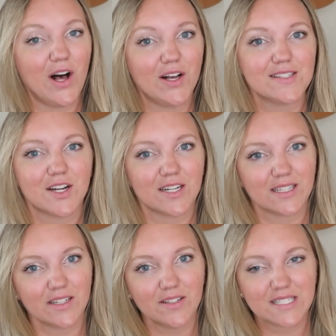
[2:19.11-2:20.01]
hauls
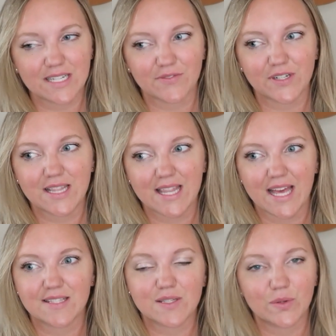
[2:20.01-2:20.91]
are a little different
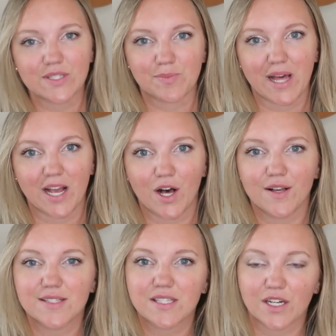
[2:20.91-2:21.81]
than school supply
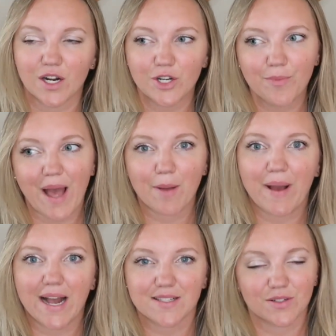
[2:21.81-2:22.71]
hauls. There are no
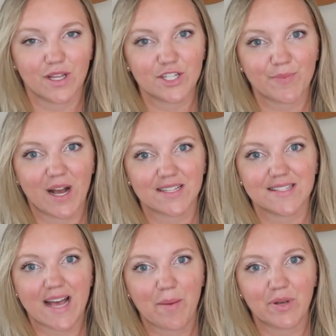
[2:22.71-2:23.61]
backpacks or lunch
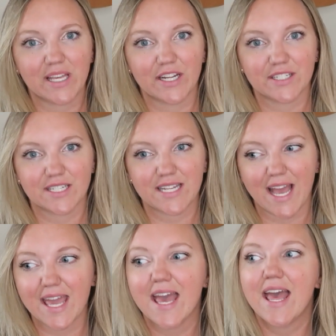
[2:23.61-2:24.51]
boxes happening here
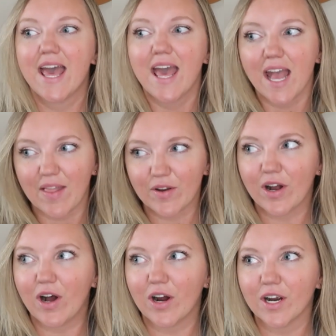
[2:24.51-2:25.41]
today. And
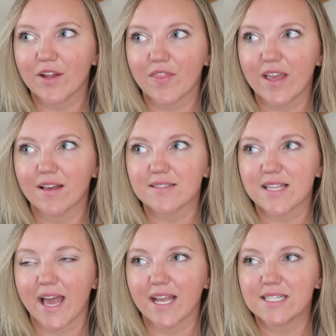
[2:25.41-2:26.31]
there are things
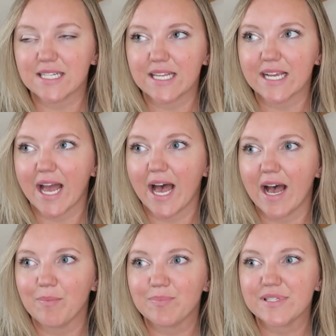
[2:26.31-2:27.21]
like
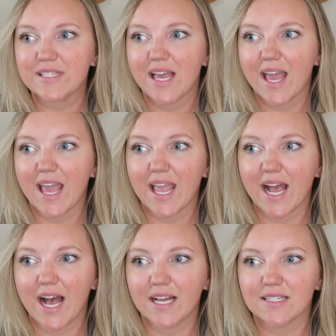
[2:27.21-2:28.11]
teacups
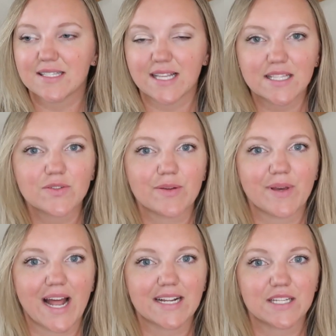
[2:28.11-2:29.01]
and sensory
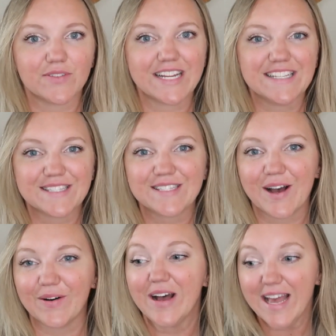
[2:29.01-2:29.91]
bin activities.
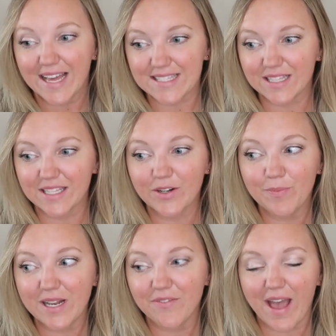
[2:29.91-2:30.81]
So it's a
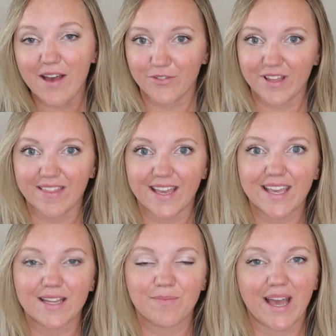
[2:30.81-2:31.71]
little bit of
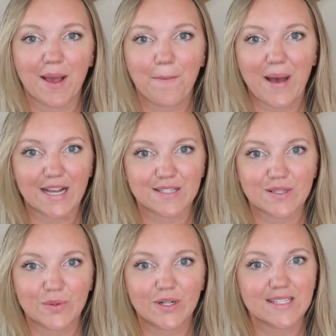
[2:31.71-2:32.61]
everything in my back to
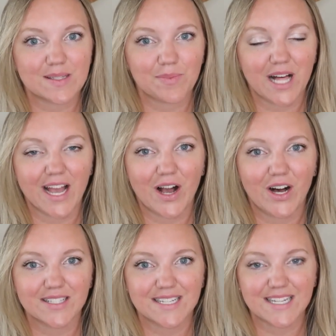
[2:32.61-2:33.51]
school supply
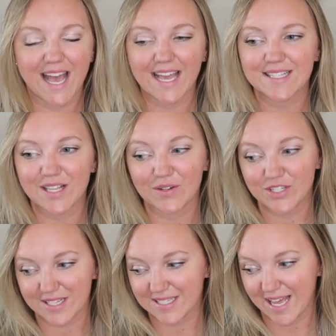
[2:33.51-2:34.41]
haul today. So
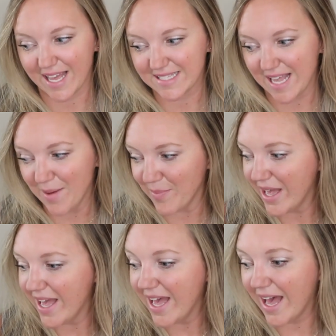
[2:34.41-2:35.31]
just a heads up,
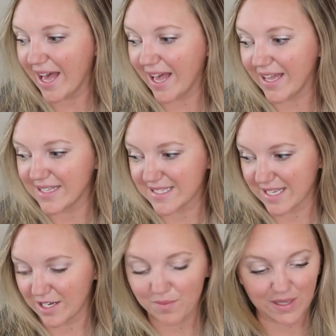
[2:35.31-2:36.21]
uh, it's
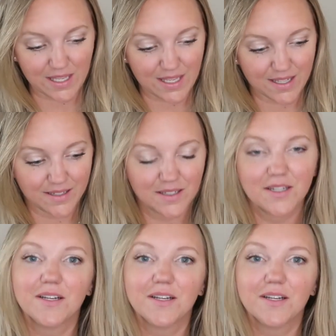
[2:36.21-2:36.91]
gonna be